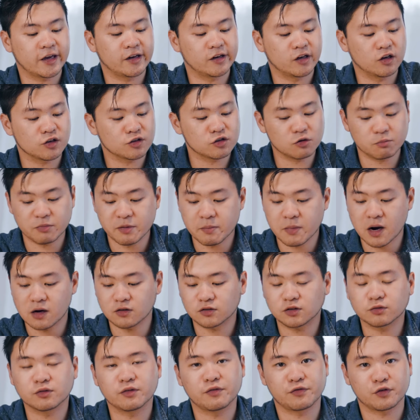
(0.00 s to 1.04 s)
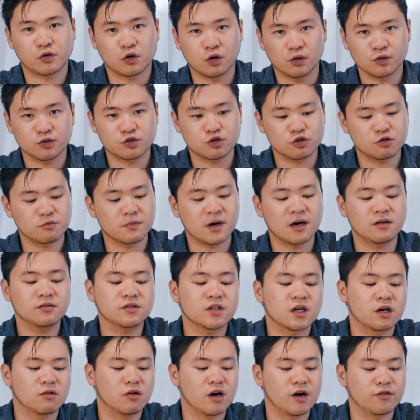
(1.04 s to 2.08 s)
can also be mounted with a cold shoe
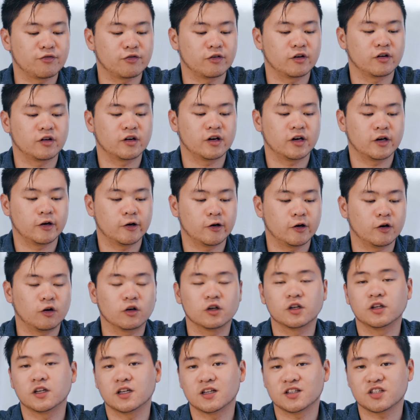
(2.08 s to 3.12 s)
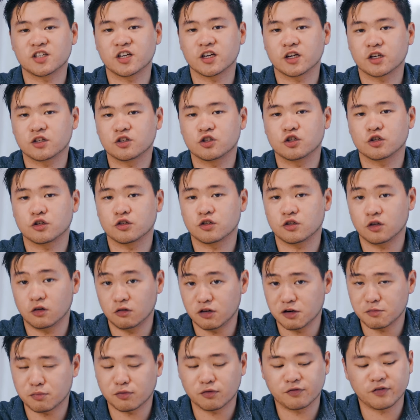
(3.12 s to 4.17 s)
mount. However, Hollyland Tech
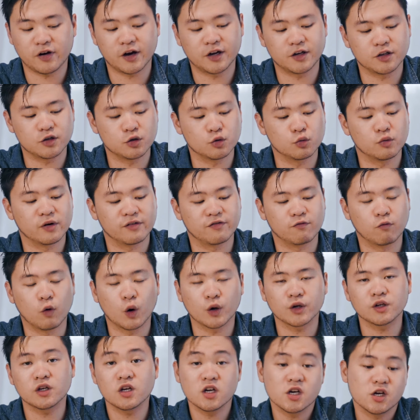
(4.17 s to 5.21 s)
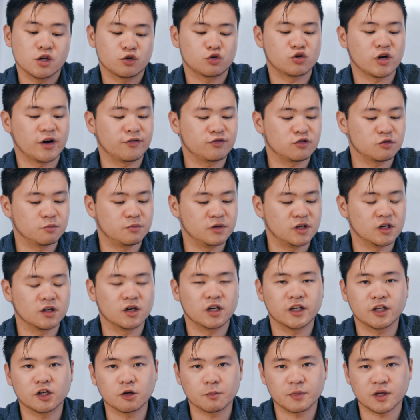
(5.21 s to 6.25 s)
only provided you with one, so you have to be a
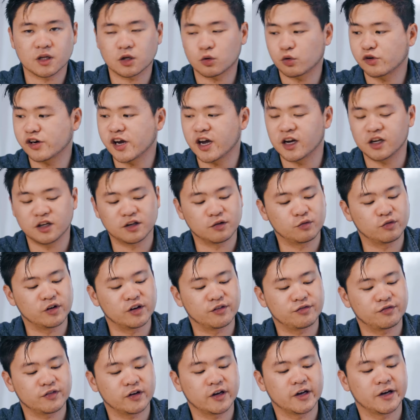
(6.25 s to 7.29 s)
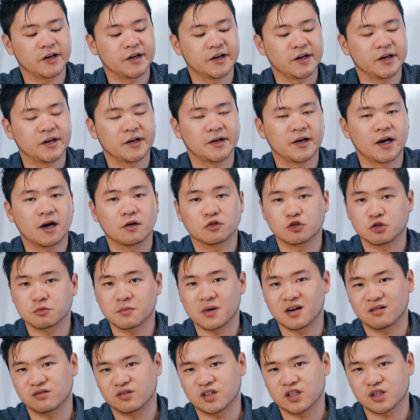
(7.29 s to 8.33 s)
little bit creative with how to
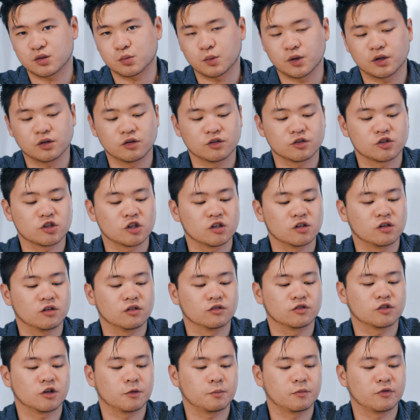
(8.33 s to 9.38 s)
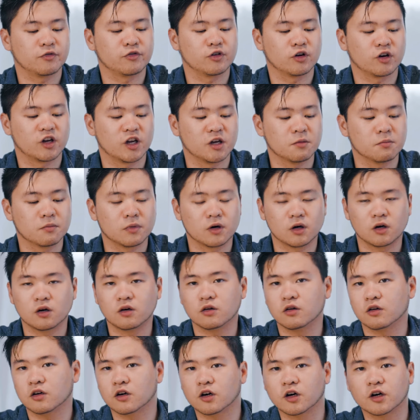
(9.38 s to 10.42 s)
mount this one on top of your
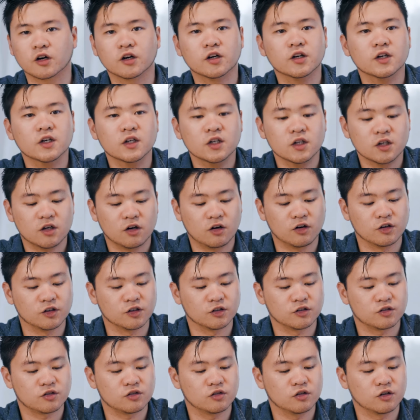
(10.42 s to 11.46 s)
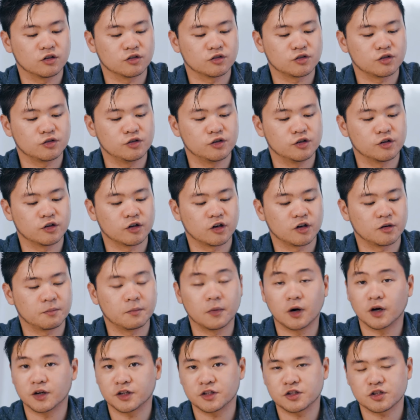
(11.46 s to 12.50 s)
gimbal or onto your
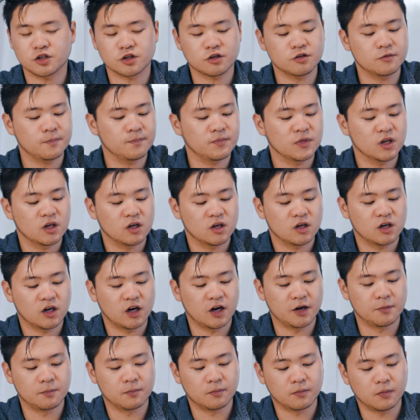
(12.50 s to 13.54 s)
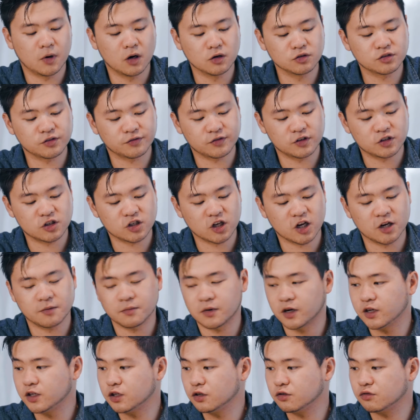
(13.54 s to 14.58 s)
monitor. Most of the
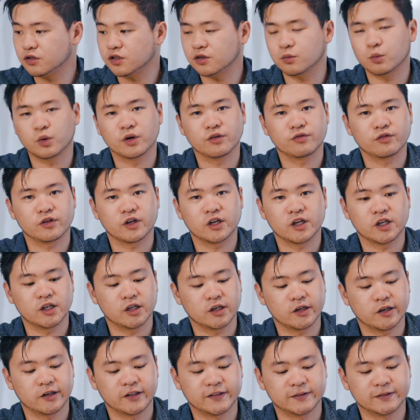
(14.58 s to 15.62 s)
time I use it with a